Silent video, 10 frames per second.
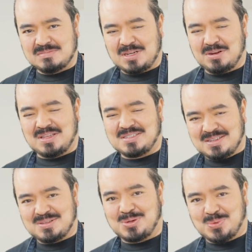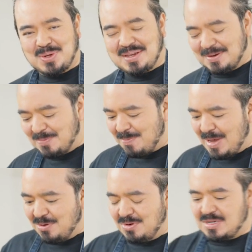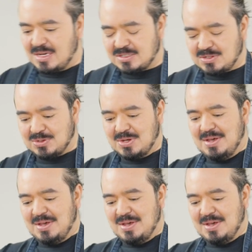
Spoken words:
I know that sounds a little weird, but mandarin ducks, so